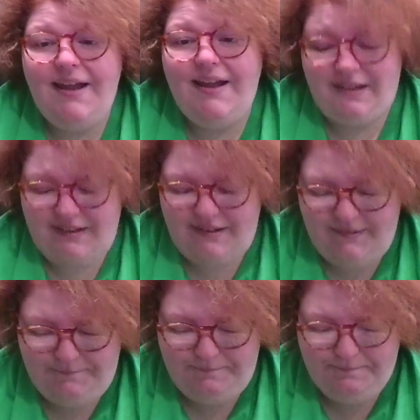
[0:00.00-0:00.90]
And
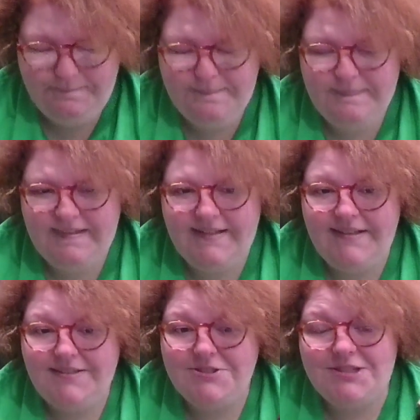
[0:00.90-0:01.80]

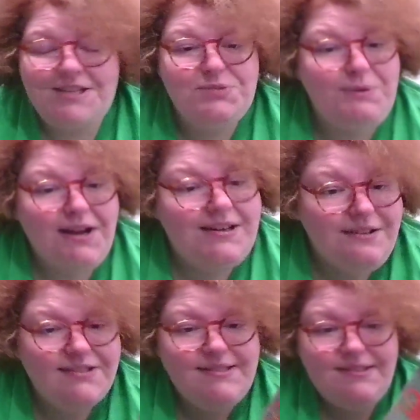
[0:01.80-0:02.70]
Shakespeare had
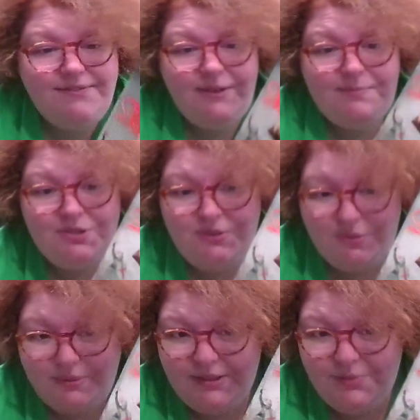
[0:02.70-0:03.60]
a lot to live up
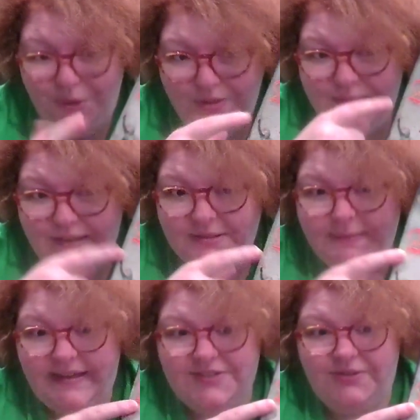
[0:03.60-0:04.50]
to when he wrote about the
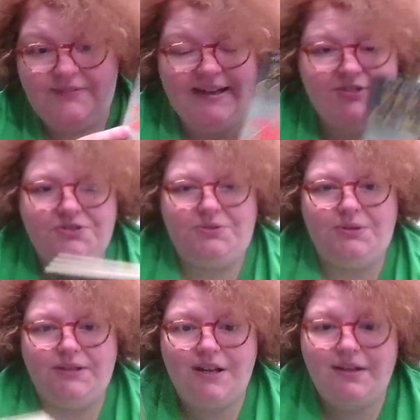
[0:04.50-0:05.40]
Battle of
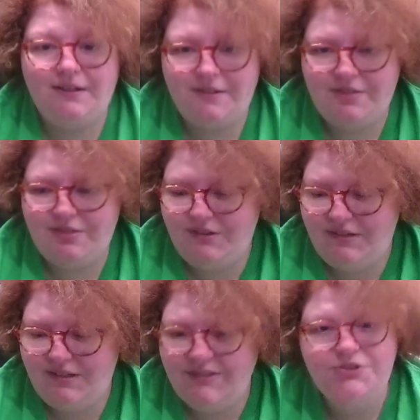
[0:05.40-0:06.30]
Agincourt.
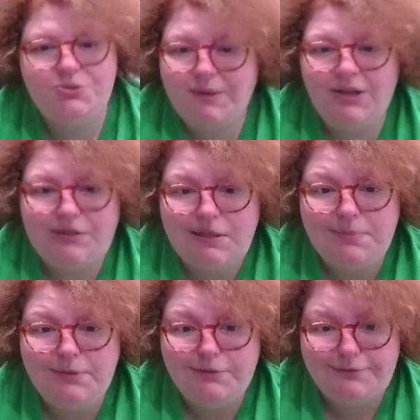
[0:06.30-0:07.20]
The English were
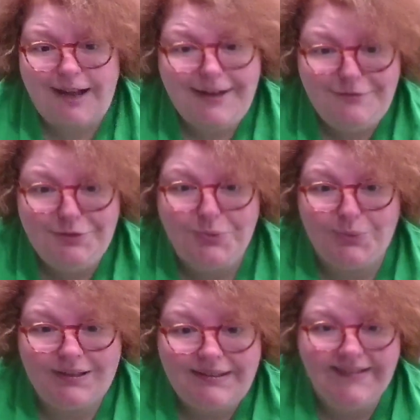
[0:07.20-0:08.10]
outnumbered
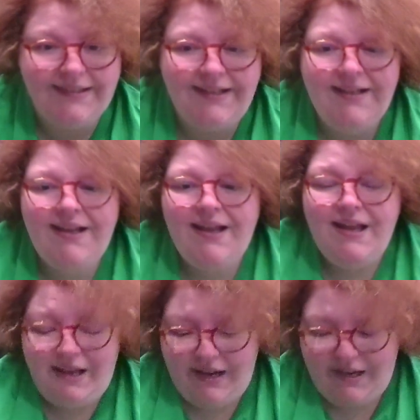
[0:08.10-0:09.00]
5-1.
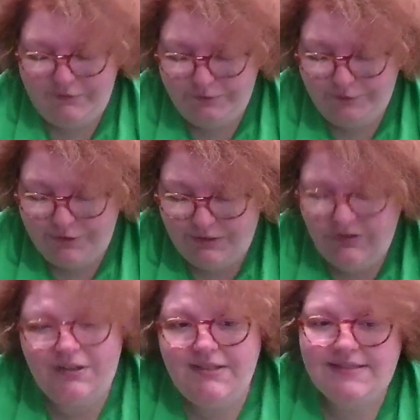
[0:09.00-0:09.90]
And for the
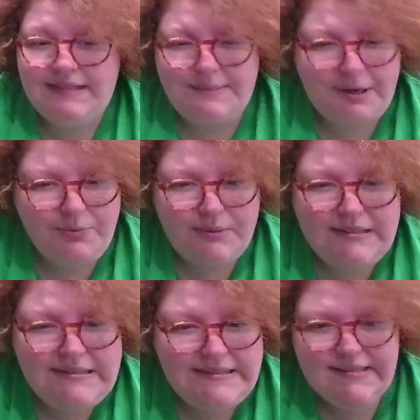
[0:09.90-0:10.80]
longest time, I
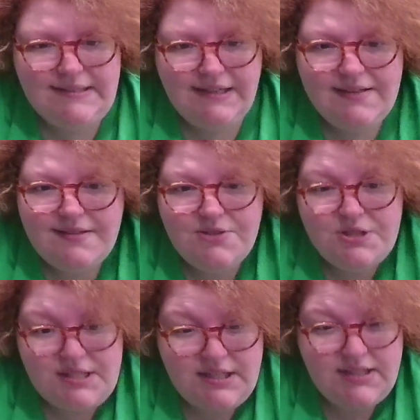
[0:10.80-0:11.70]
really did not
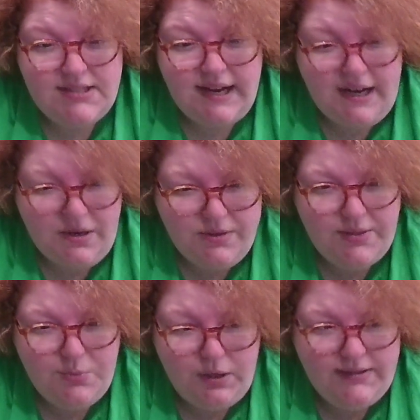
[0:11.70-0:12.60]
understand how
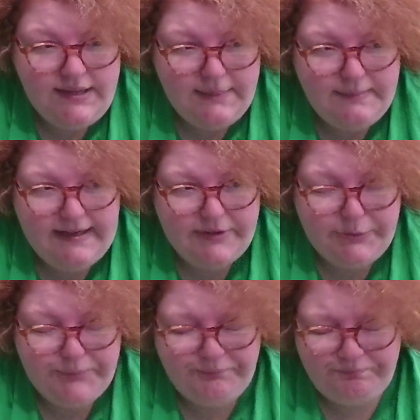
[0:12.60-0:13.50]
they won that battle.